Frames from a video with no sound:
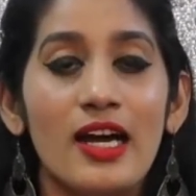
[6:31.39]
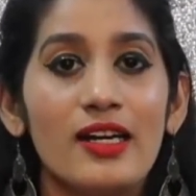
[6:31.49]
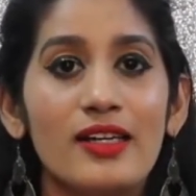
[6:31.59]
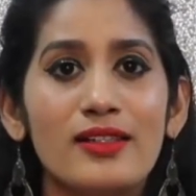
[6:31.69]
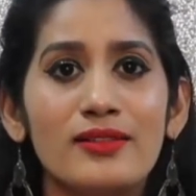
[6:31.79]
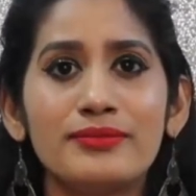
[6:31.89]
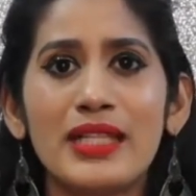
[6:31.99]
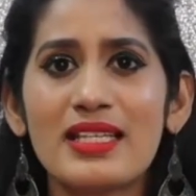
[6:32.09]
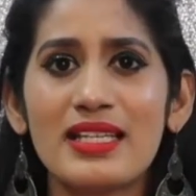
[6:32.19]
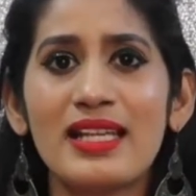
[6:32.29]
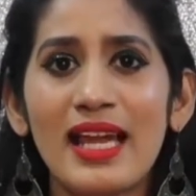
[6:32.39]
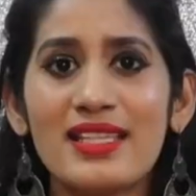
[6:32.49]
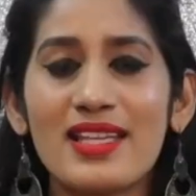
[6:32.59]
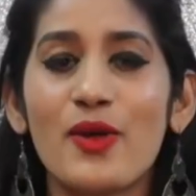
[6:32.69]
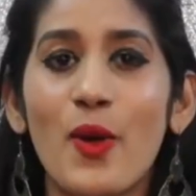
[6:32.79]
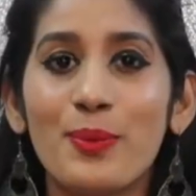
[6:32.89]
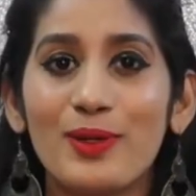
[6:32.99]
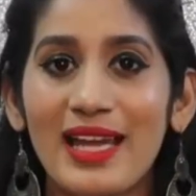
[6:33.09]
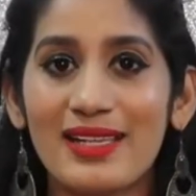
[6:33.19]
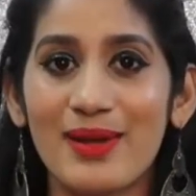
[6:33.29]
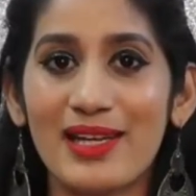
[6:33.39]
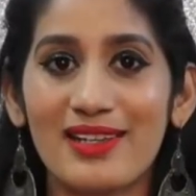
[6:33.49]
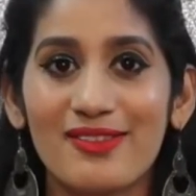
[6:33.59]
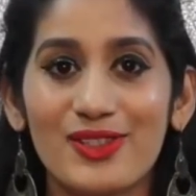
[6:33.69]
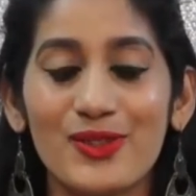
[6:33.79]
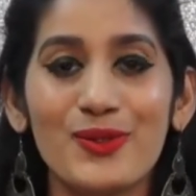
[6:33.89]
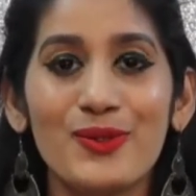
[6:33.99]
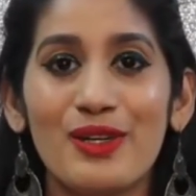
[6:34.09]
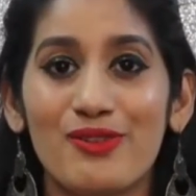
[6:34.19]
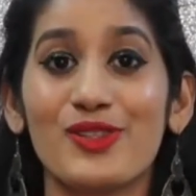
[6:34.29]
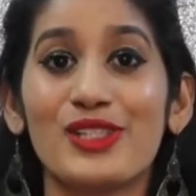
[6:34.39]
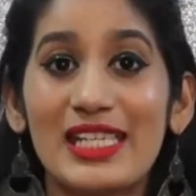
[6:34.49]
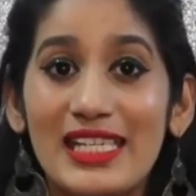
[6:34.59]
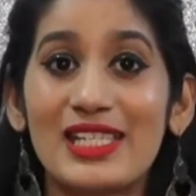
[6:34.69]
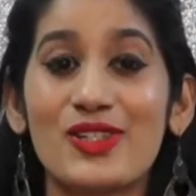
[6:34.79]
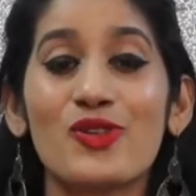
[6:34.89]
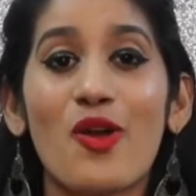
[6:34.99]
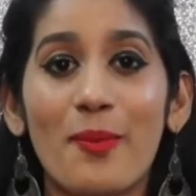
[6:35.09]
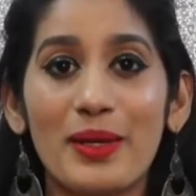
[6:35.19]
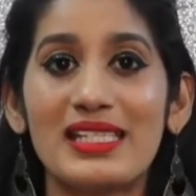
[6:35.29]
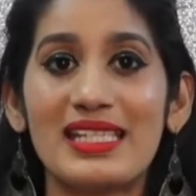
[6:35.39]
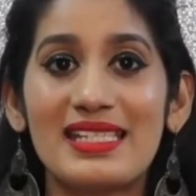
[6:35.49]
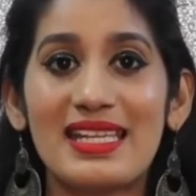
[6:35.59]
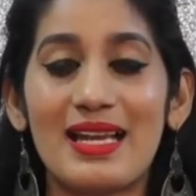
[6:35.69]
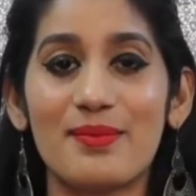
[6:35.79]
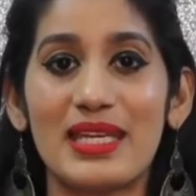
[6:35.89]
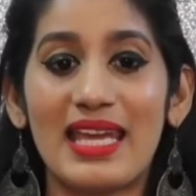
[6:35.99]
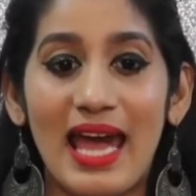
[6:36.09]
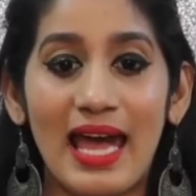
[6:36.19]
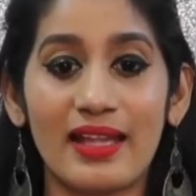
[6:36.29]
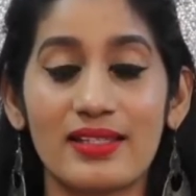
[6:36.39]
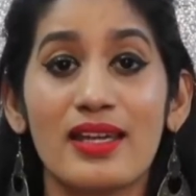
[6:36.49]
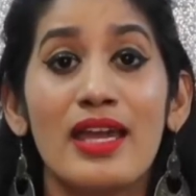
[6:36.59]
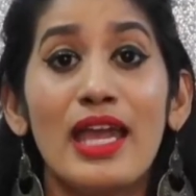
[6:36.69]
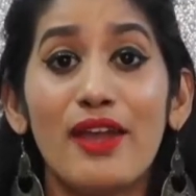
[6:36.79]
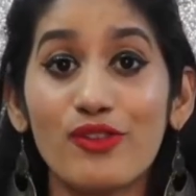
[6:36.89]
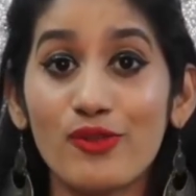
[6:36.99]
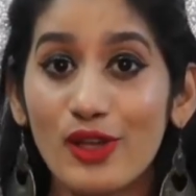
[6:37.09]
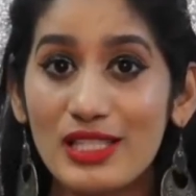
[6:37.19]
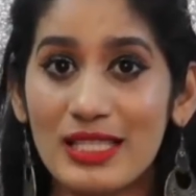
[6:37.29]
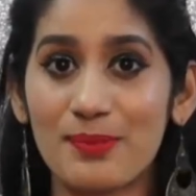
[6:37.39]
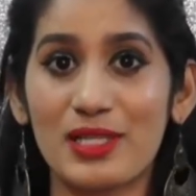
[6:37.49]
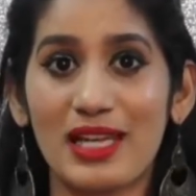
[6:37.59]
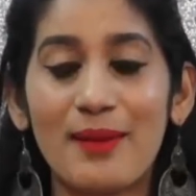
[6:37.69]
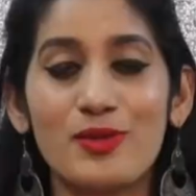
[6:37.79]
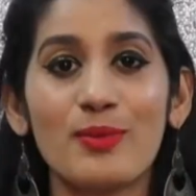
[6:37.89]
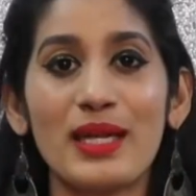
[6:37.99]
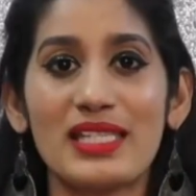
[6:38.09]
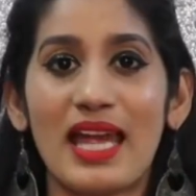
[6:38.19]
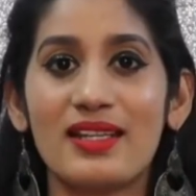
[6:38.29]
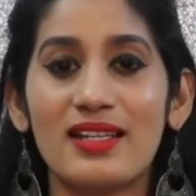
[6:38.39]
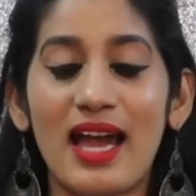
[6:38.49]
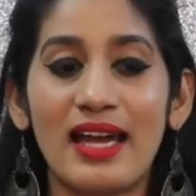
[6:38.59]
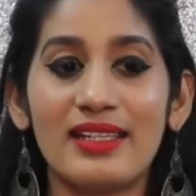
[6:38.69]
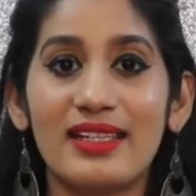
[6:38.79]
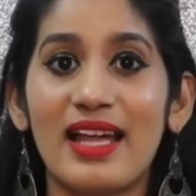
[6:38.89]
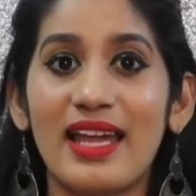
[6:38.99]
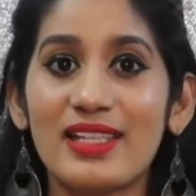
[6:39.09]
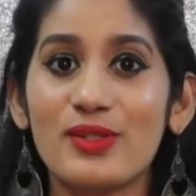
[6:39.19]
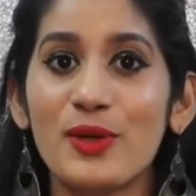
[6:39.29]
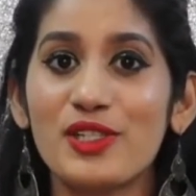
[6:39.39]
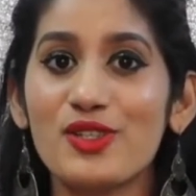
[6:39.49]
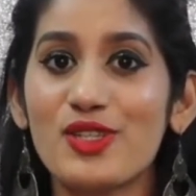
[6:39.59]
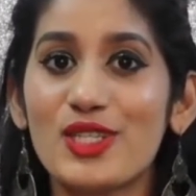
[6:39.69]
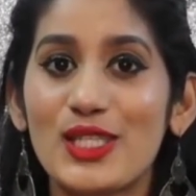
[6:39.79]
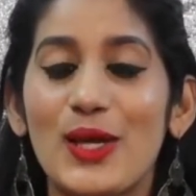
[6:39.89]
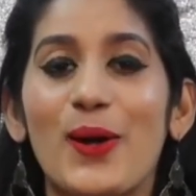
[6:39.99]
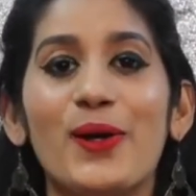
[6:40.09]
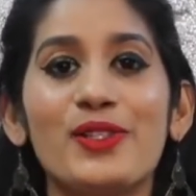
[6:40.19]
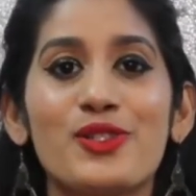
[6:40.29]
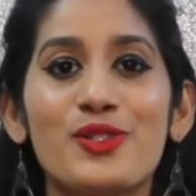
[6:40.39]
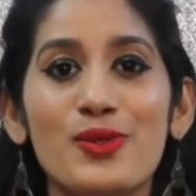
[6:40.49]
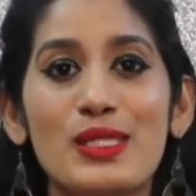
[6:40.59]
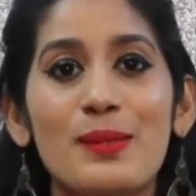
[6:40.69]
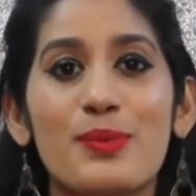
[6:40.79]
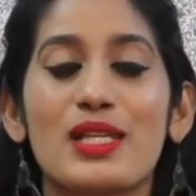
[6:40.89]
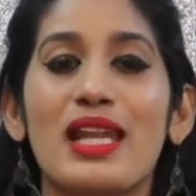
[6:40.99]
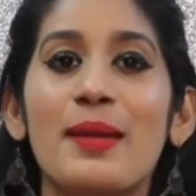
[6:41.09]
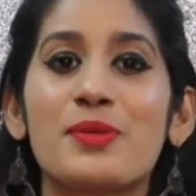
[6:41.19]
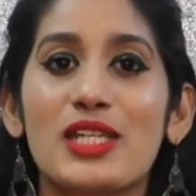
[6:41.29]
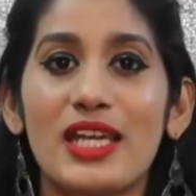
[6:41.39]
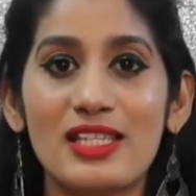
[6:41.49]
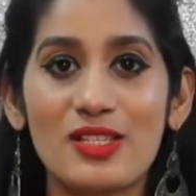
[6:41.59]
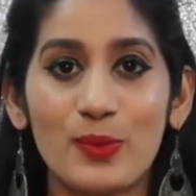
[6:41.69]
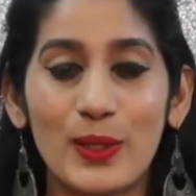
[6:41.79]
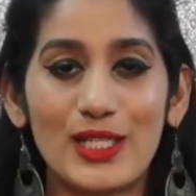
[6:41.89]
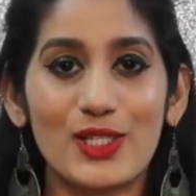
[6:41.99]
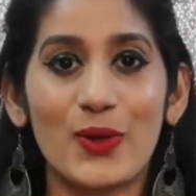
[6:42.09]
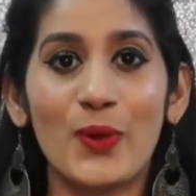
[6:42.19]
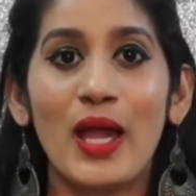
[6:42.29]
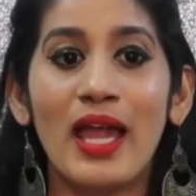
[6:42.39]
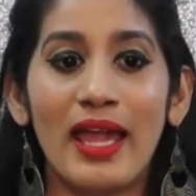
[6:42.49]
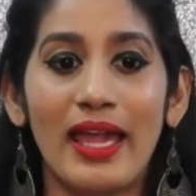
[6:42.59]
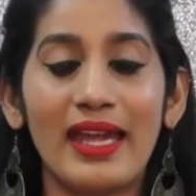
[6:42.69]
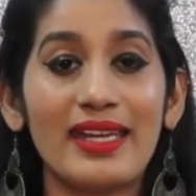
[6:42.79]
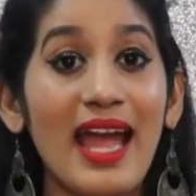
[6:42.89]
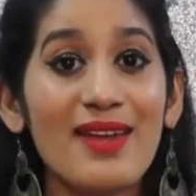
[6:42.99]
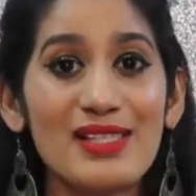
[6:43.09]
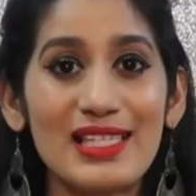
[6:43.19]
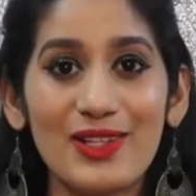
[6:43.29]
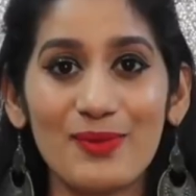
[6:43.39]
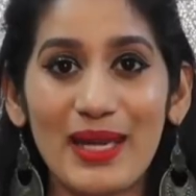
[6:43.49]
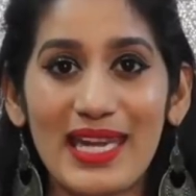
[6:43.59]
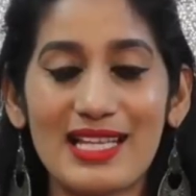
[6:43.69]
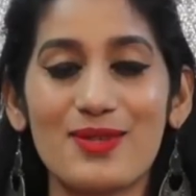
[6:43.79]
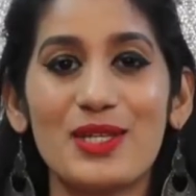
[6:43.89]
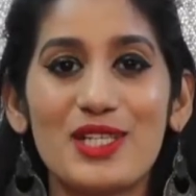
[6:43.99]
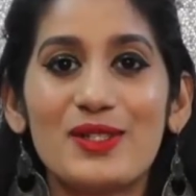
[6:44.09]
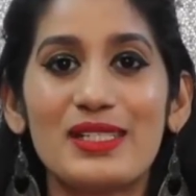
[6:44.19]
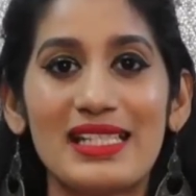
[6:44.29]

That's it, guys. I hope you liked my review. If you did, do comment and tell me. And if you've not subscribed to my channel and liked what you saw, do subscribe, share this video, and I will see you in my next video.